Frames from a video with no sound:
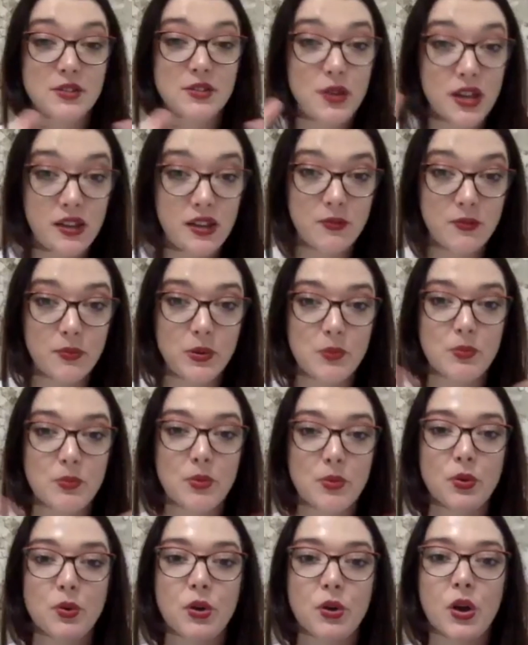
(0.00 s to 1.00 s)
so if
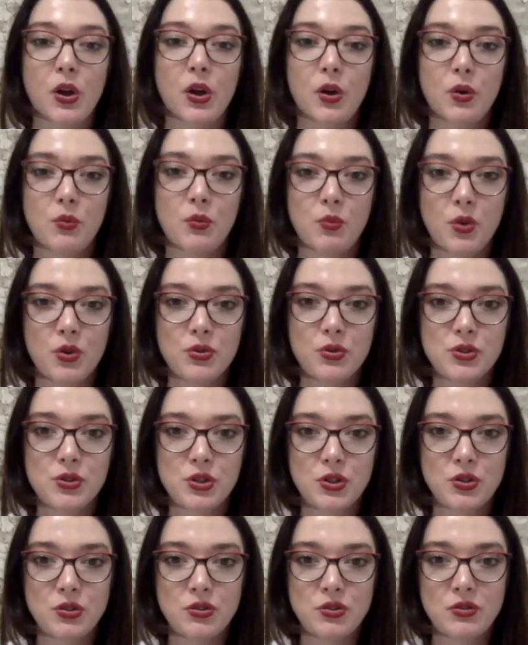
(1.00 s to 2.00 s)
people want
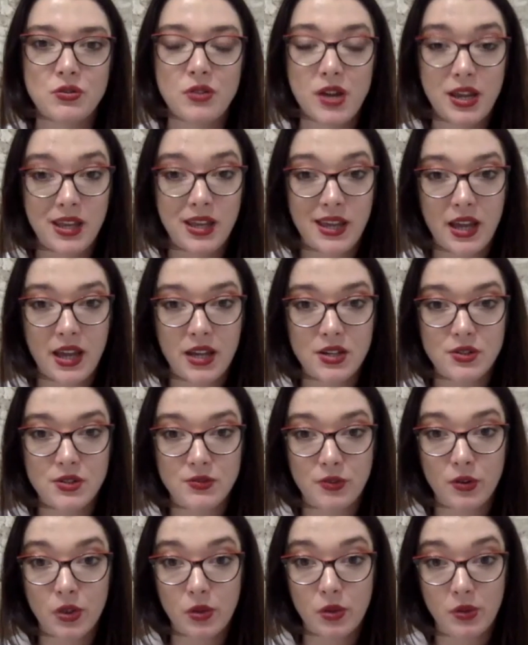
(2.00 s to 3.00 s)
to engage
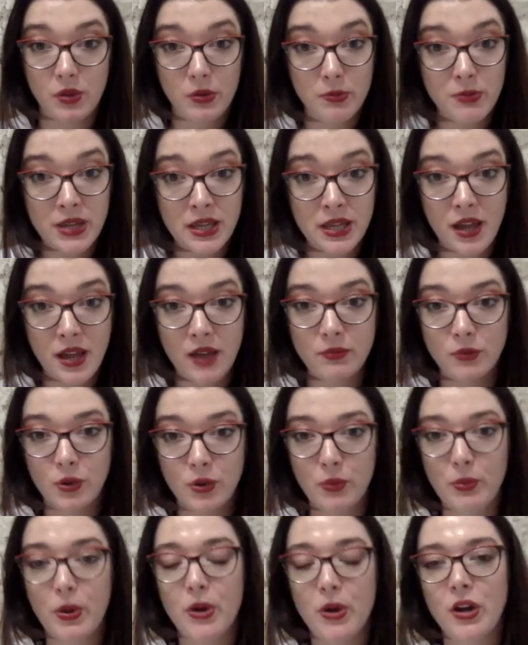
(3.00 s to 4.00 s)
further with me and with
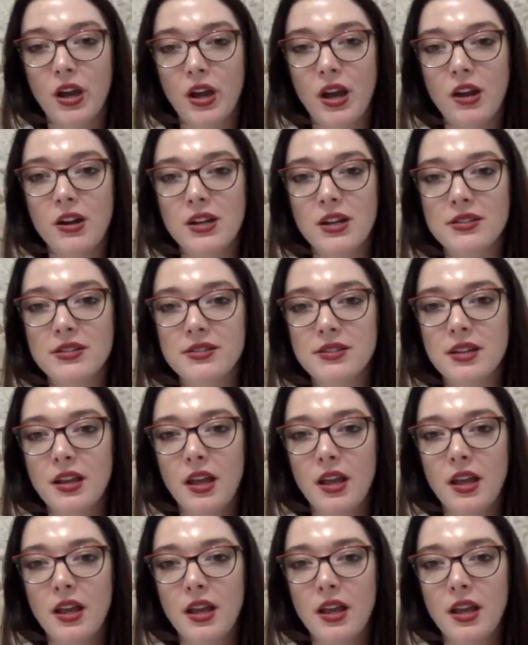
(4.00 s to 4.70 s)
Parker Harris,